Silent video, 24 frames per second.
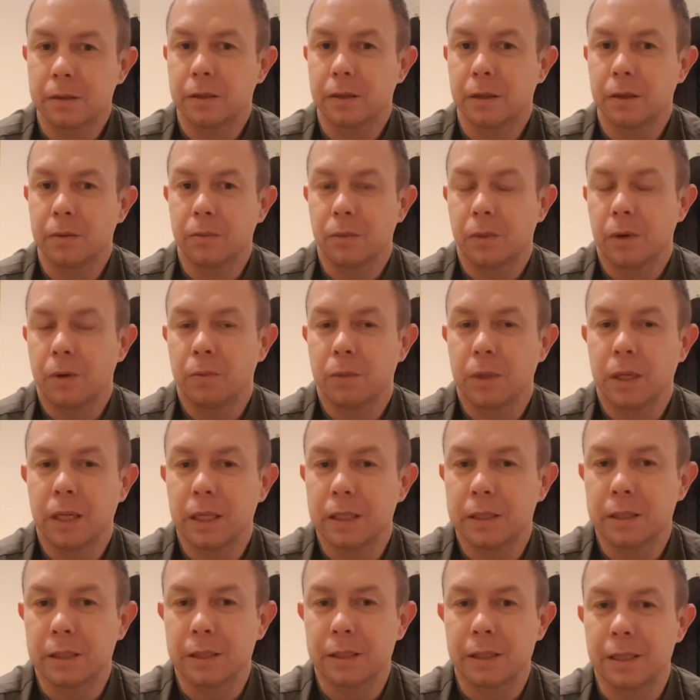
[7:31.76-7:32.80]
I mean,
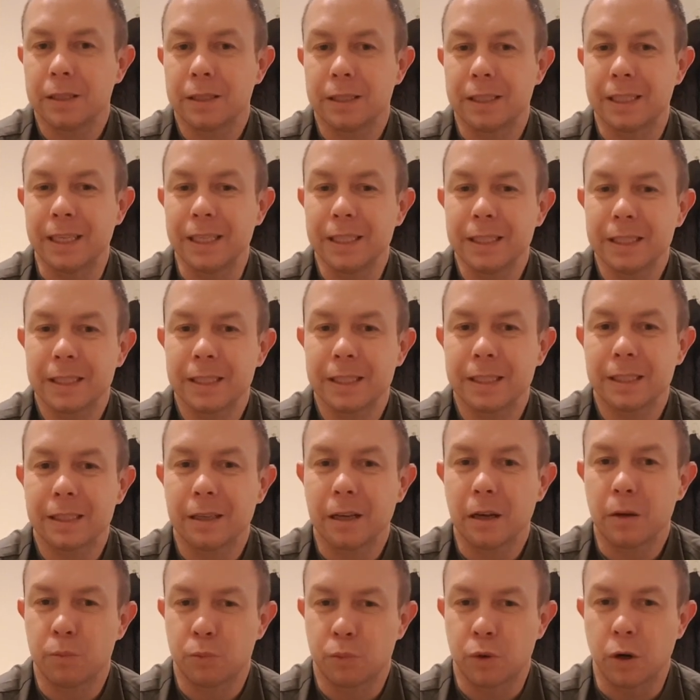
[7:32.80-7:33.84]
is this
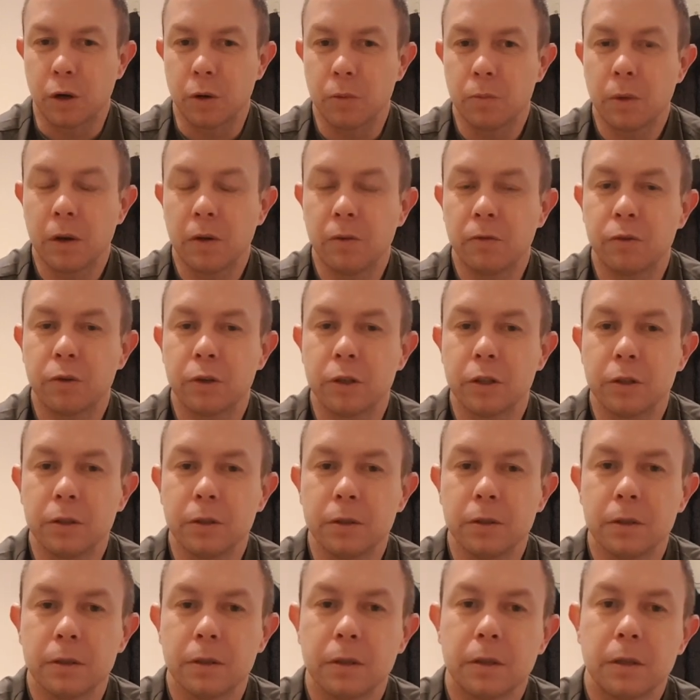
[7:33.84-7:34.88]
a problem for you?
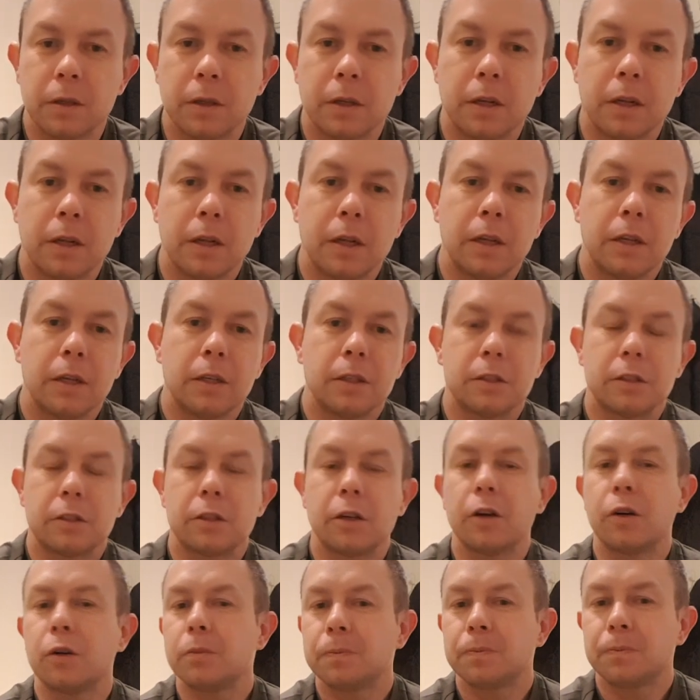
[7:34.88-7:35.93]

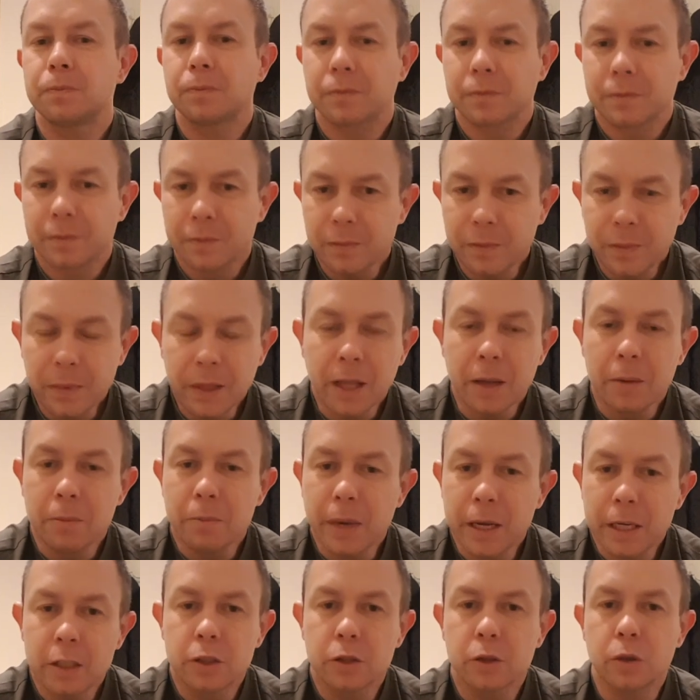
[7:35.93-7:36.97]
So
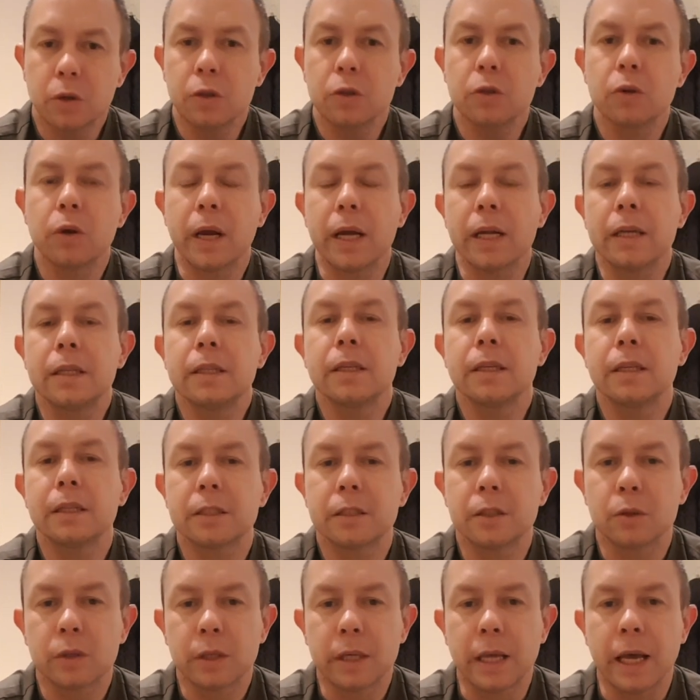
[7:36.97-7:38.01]
make sure your engine is
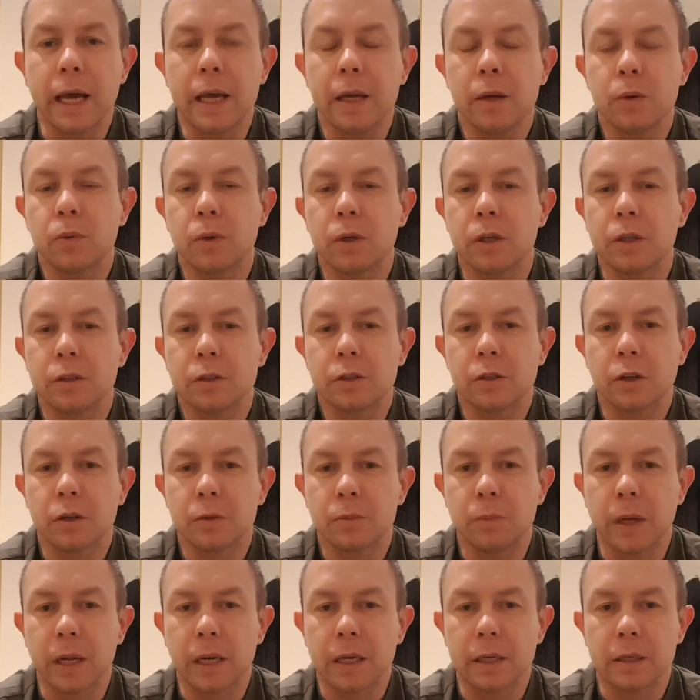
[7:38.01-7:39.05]
okay when you start
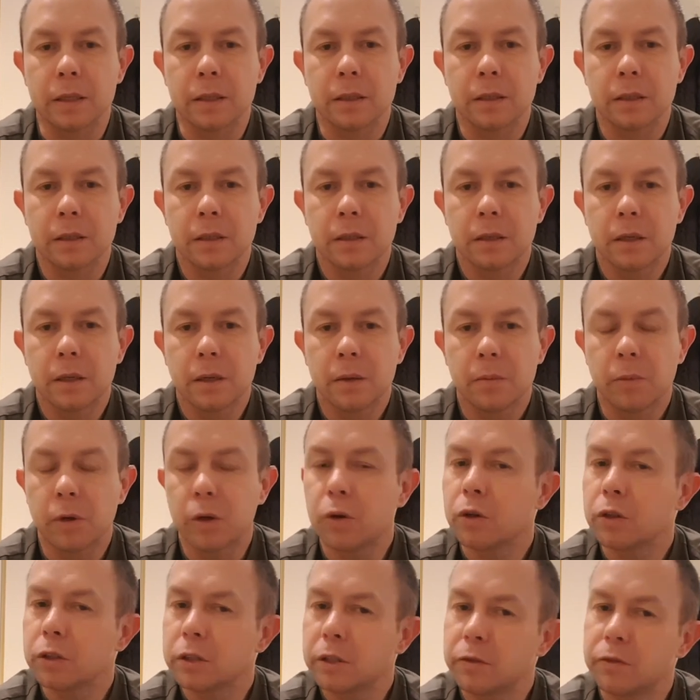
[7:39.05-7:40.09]
building.
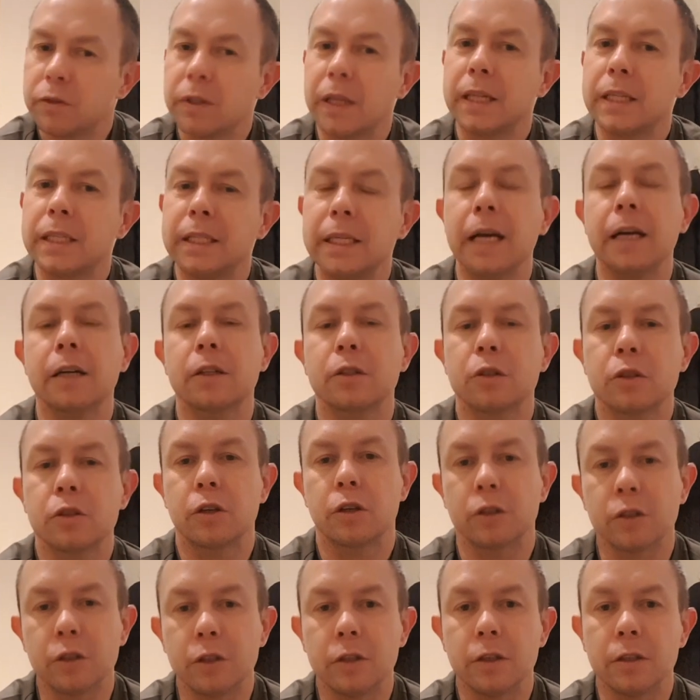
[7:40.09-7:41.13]
Because if the injectors are
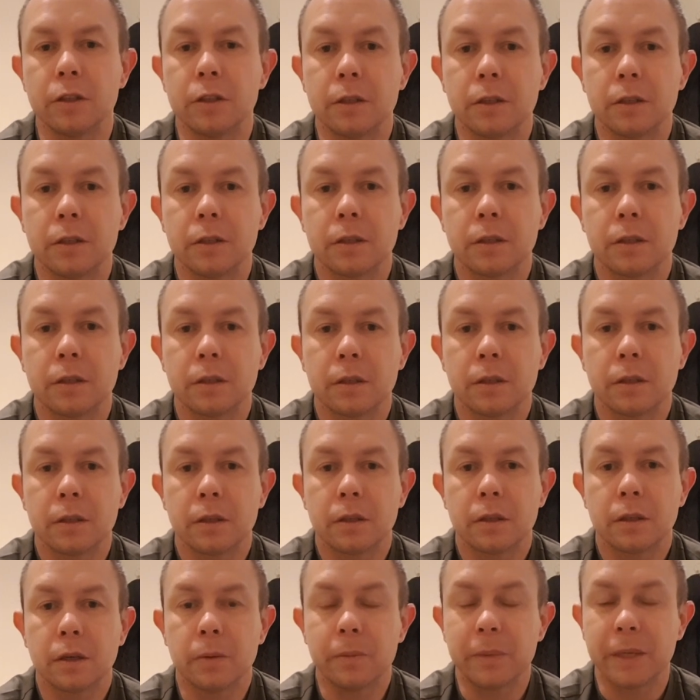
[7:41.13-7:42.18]
good,
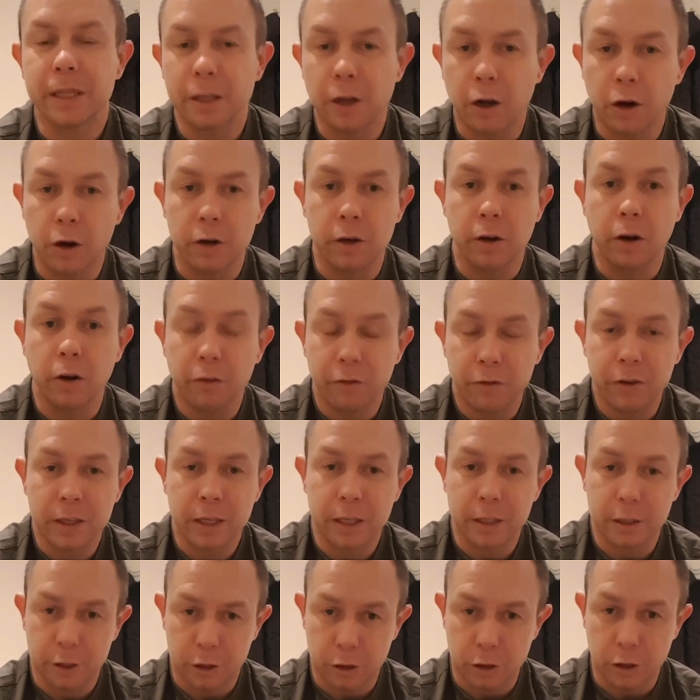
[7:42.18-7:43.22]
I mean, there are
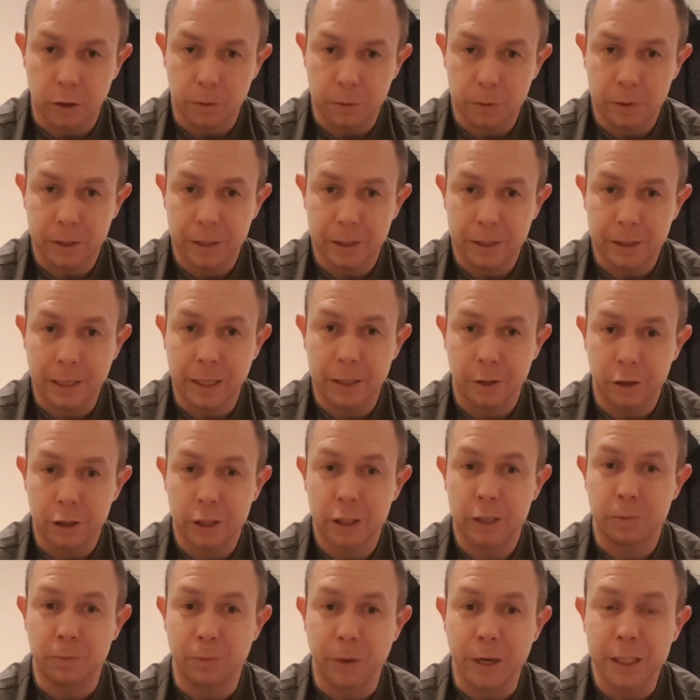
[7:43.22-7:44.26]
fucking shops that are
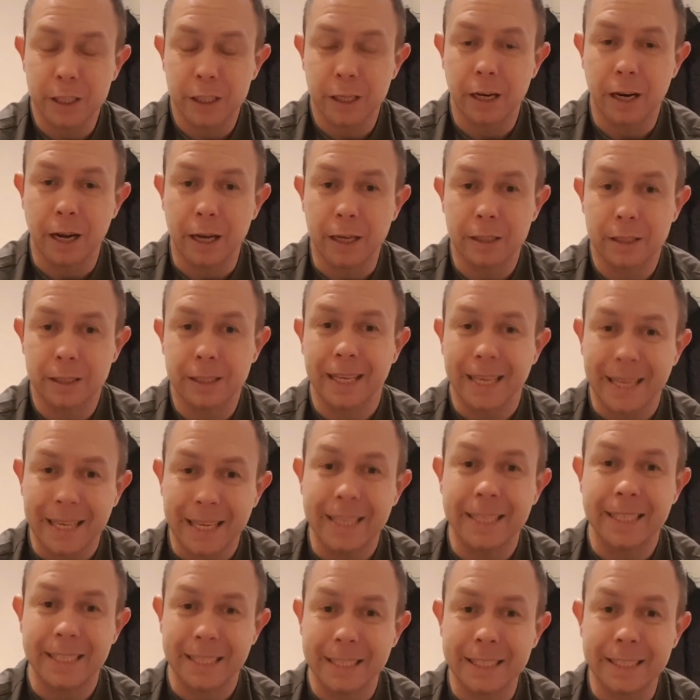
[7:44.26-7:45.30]
specialized
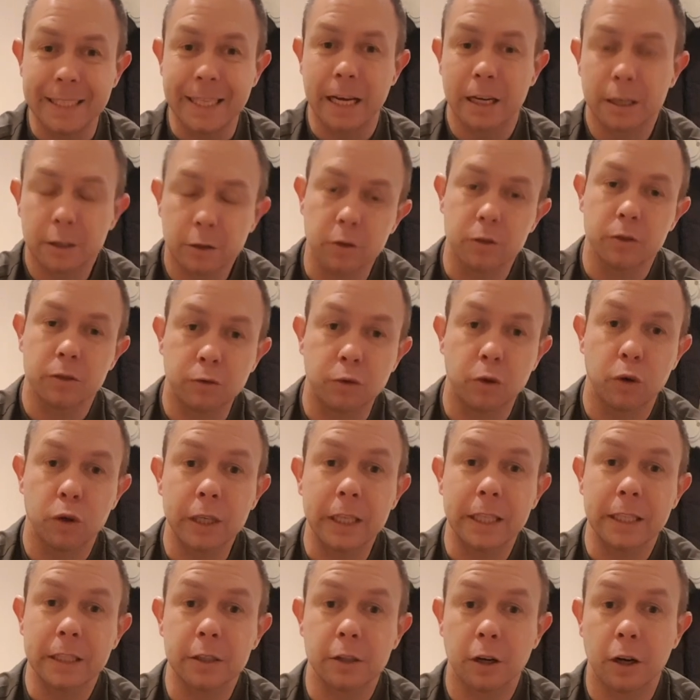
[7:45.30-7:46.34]
in injectors for
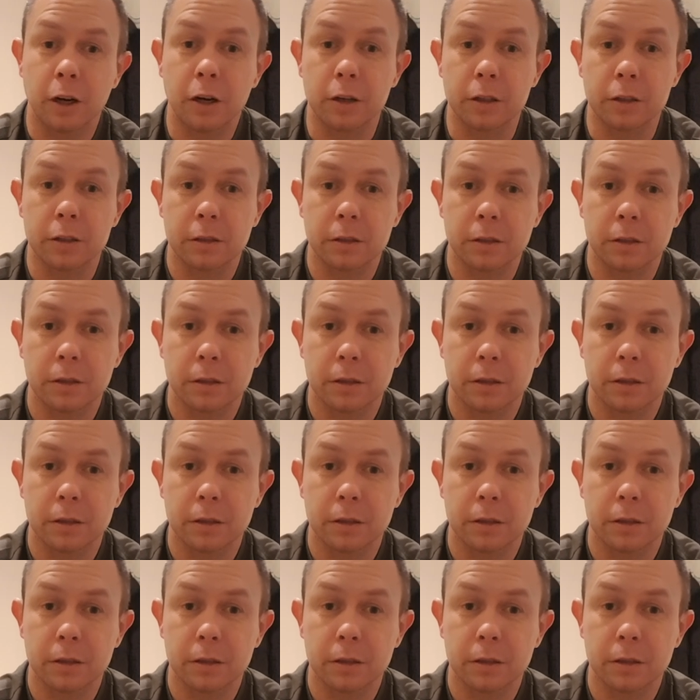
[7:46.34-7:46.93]
these cars.